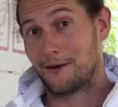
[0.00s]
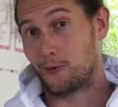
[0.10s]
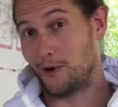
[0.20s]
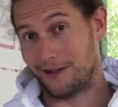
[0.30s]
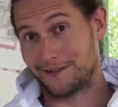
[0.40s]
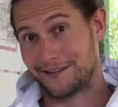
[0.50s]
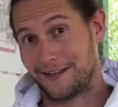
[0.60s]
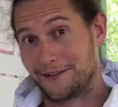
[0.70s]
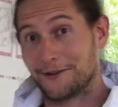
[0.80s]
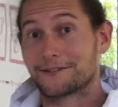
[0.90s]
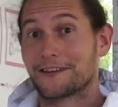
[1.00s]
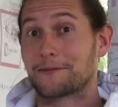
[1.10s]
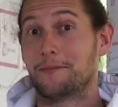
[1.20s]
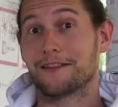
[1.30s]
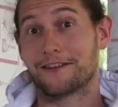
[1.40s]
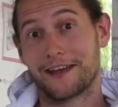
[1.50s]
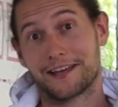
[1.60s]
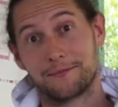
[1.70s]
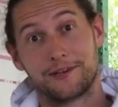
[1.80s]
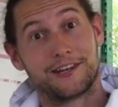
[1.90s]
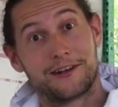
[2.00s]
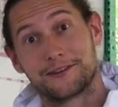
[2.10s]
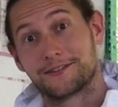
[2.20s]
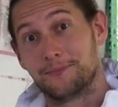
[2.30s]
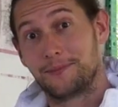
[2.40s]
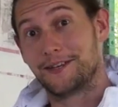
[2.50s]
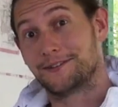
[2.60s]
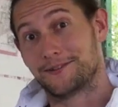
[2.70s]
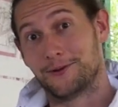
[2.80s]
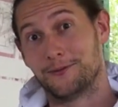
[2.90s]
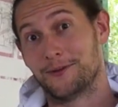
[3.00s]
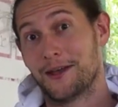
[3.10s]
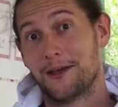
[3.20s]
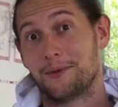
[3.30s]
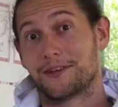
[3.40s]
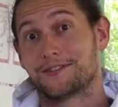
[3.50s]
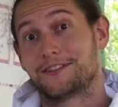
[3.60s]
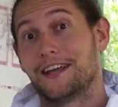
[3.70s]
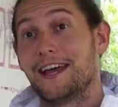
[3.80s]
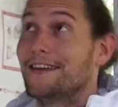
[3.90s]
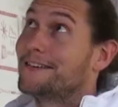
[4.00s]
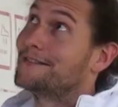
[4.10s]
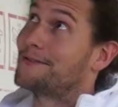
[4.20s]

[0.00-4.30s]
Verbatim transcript: Well, it looks like Mel and I are gonna be shouting some beers soon because today